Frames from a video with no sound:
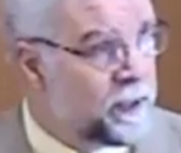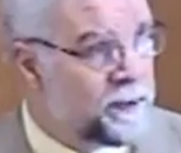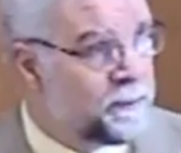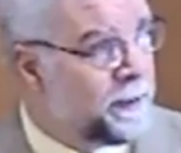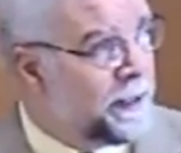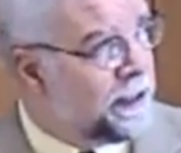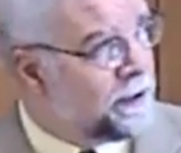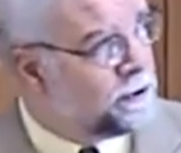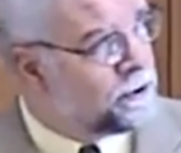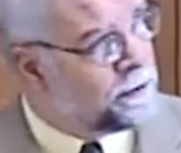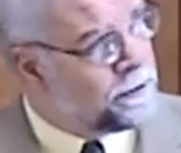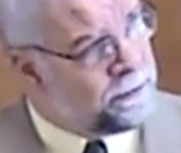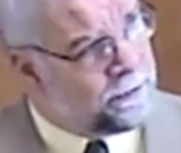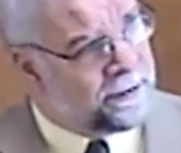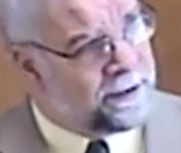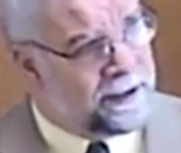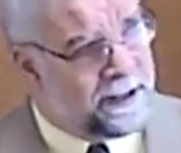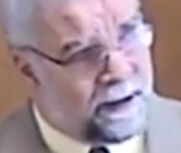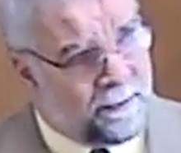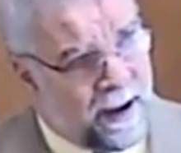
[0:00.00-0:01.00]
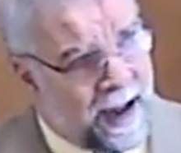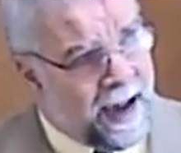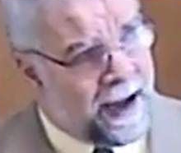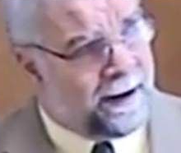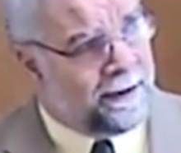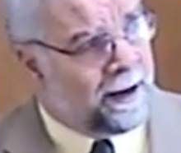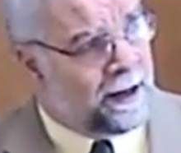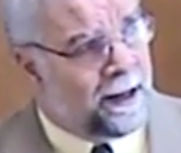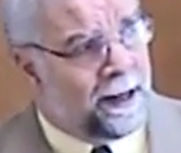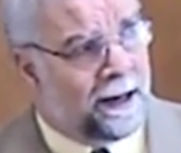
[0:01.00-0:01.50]
be to
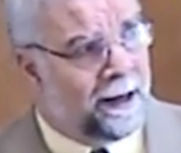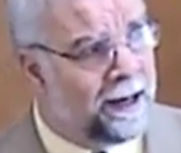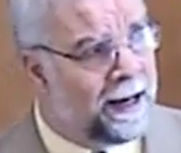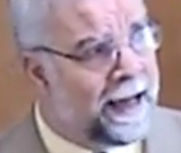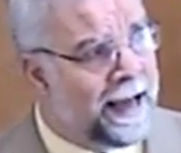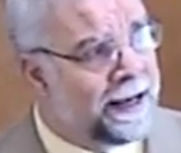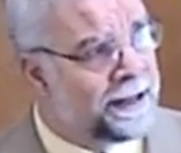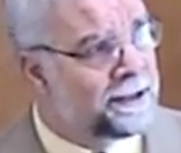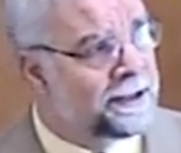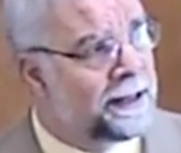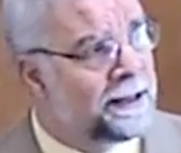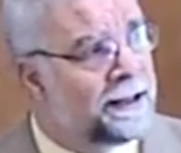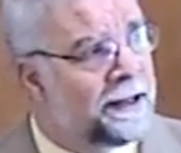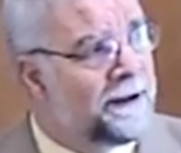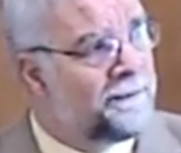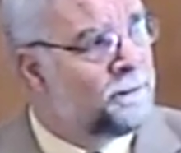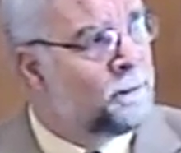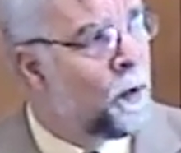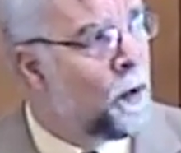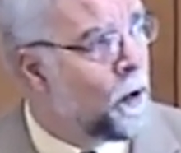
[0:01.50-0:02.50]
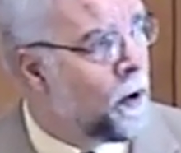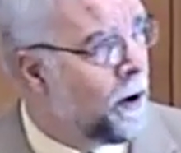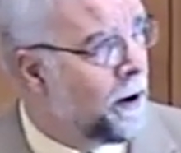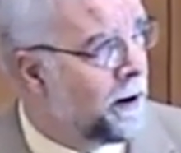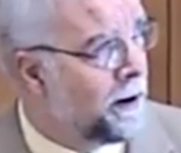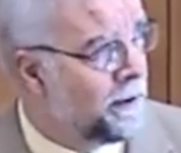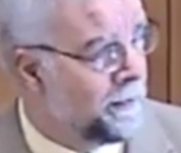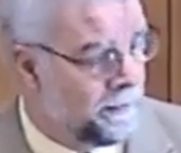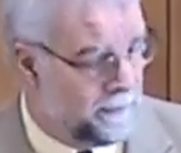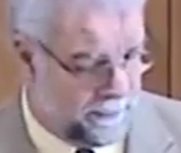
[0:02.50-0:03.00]
demand a little less and give
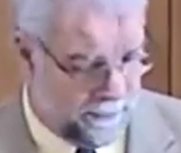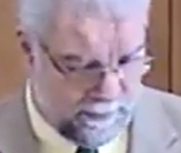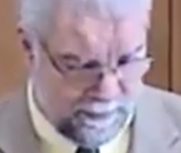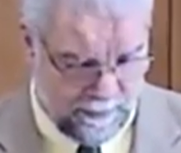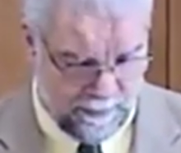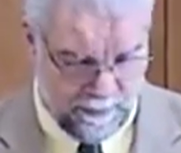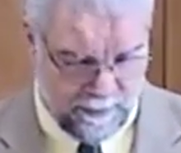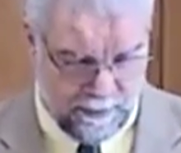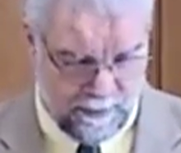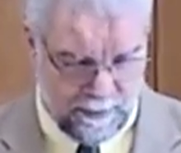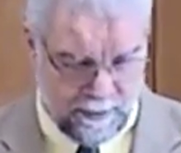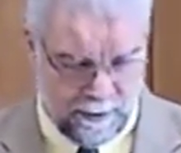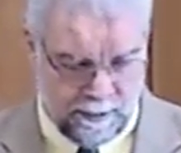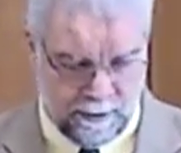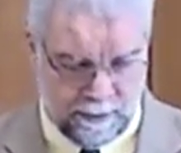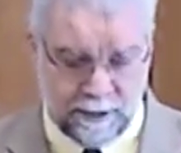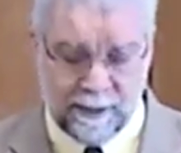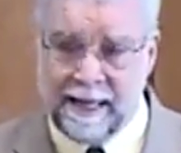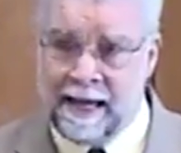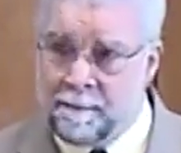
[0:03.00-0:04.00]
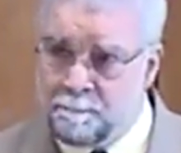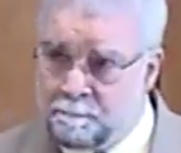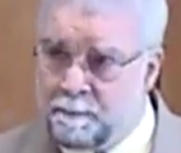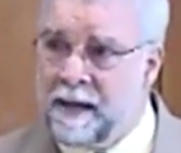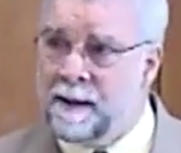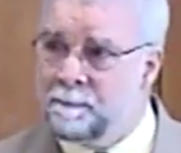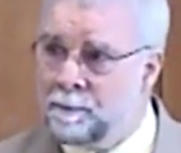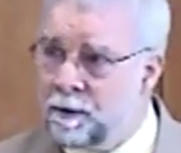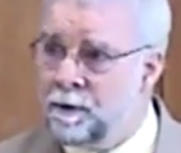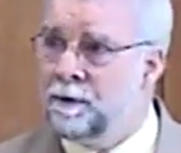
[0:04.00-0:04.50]
more, to keep
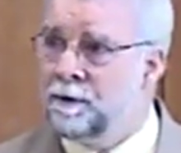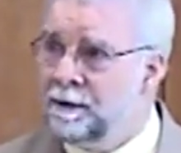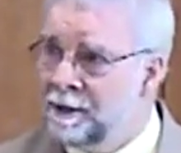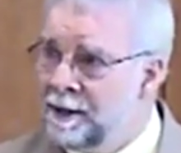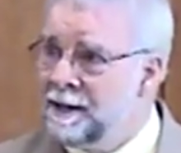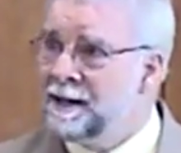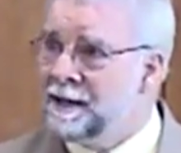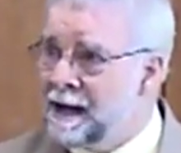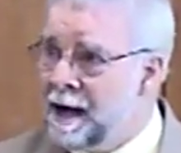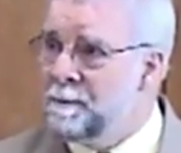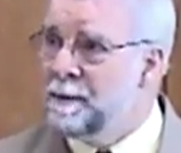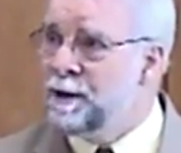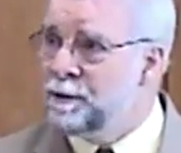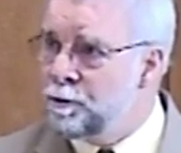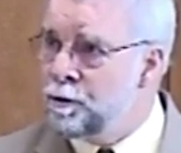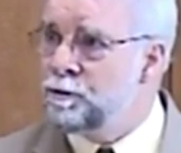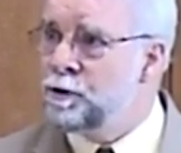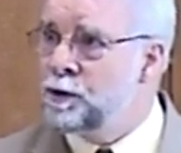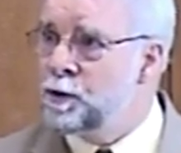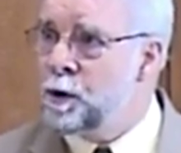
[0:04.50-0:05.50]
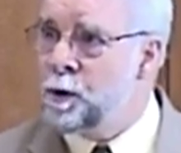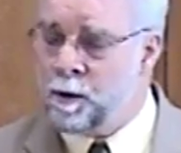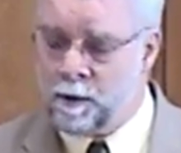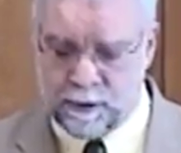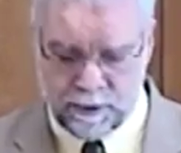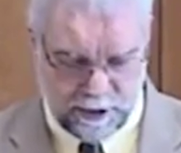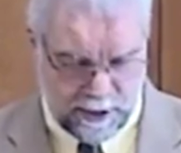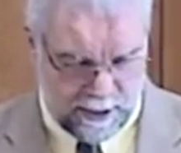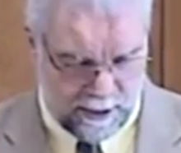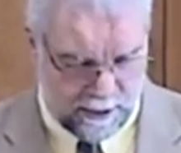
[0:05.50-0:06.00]
people coming through the
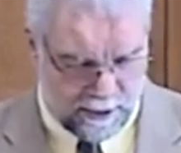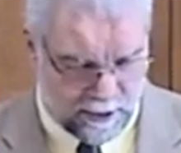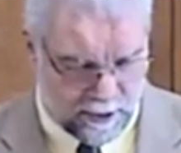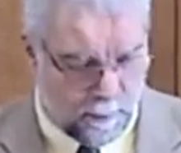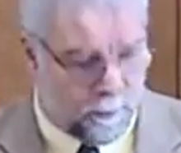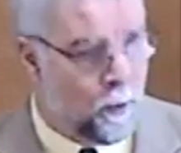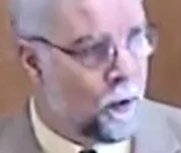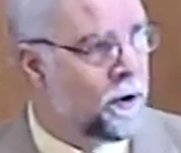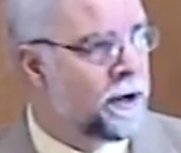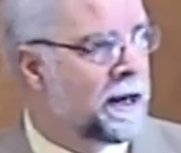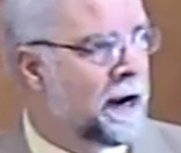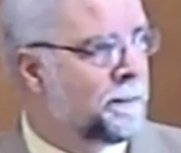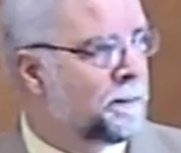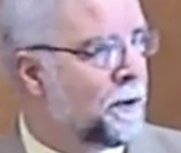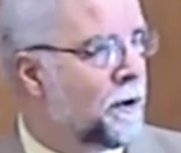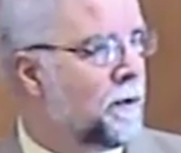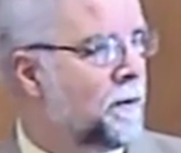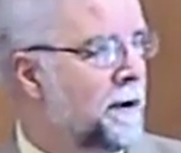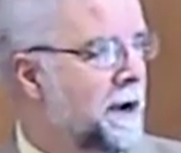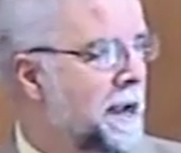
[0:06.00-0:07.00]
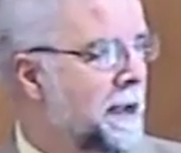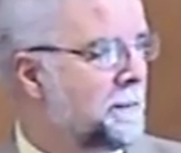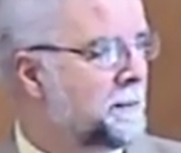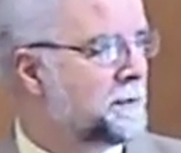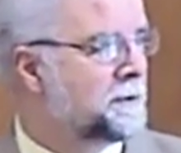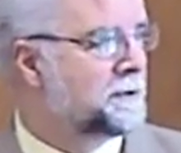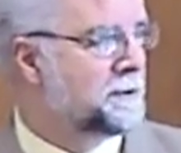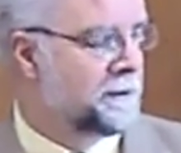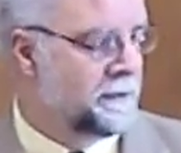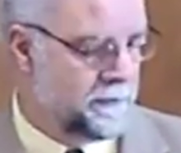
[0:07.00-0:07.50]
doors and supporting our
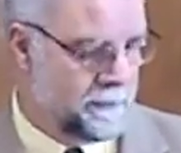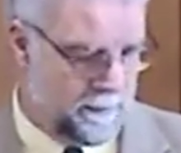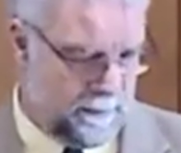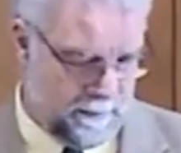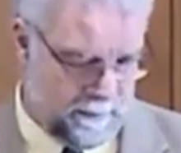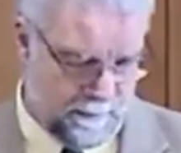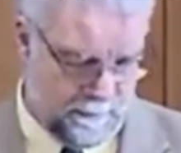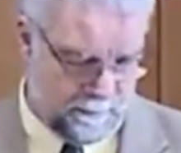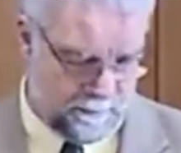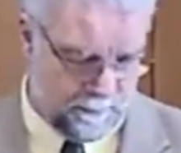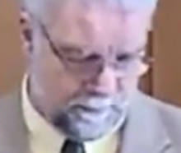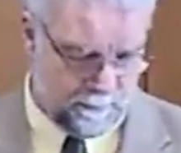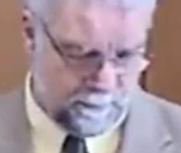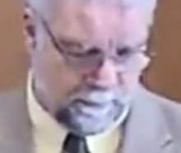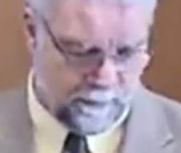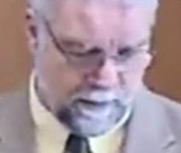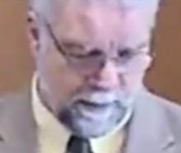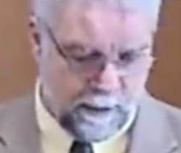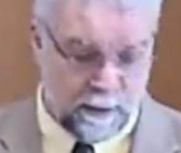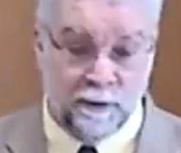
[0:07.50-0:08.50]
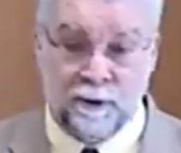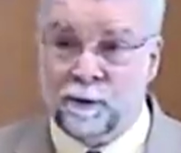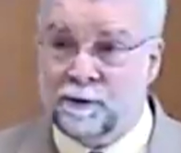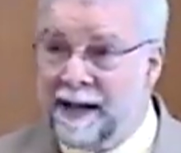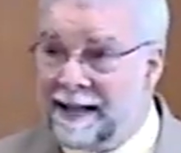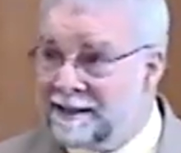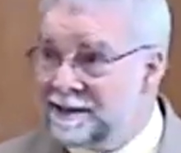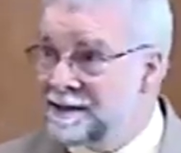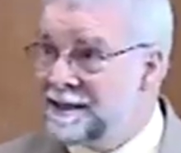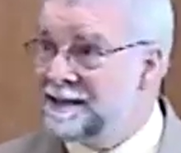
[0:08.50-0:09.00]
programs. So
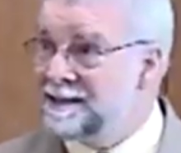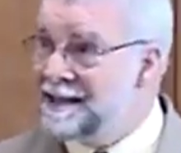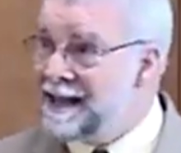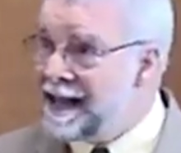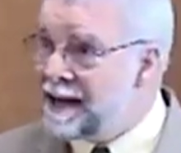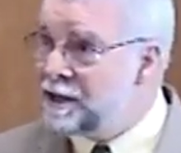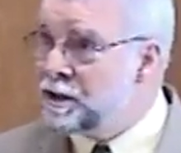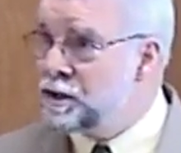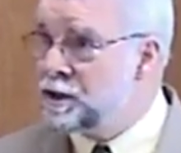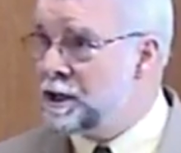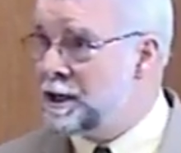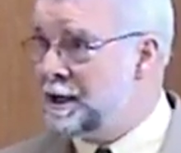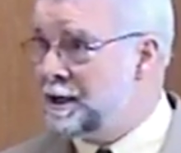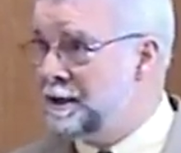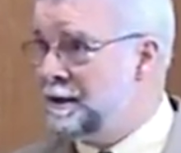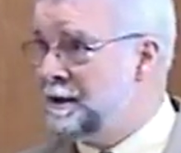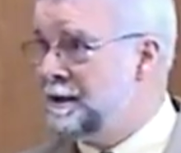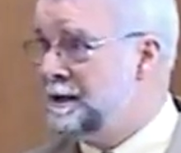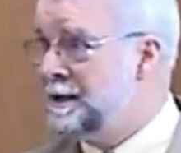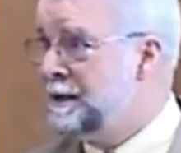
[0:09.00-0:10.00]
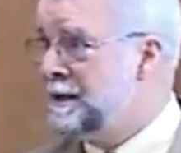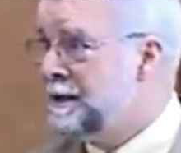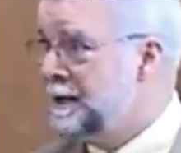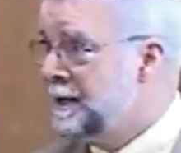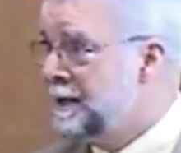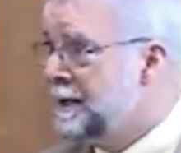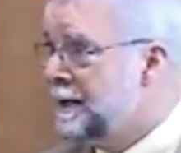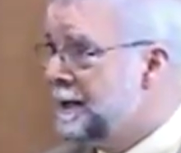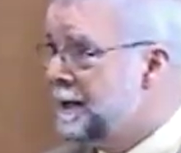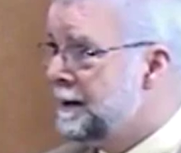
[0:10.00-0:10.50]
that's the tension
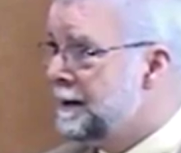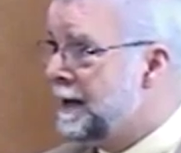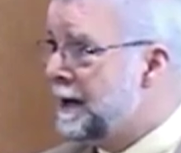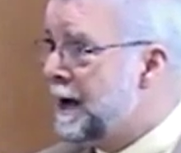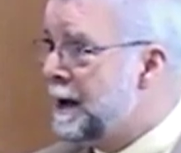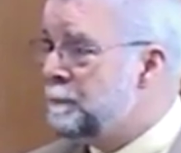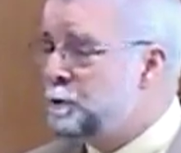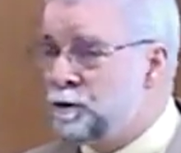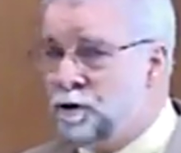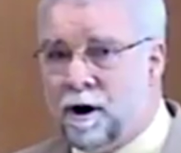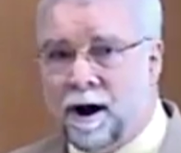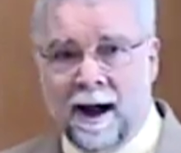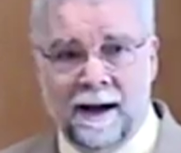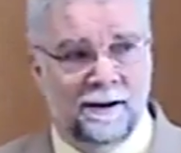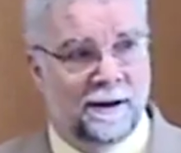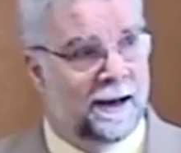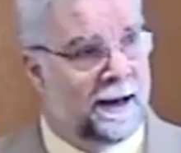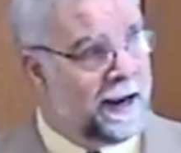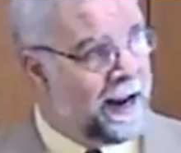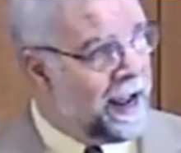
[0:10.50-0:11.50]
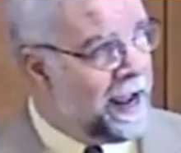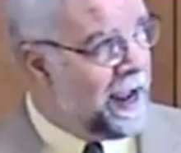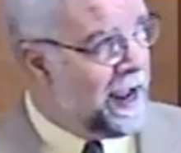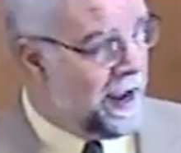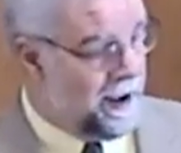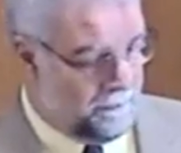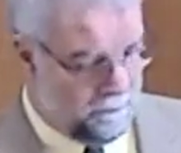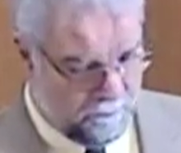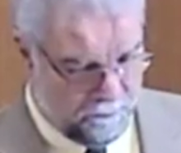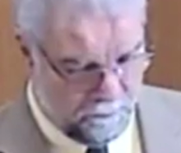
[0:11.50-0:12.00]
that I'm trying to
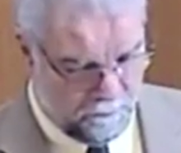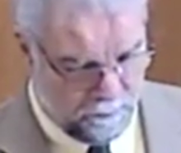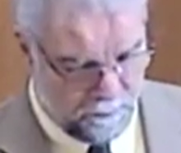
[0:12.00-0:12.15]
name.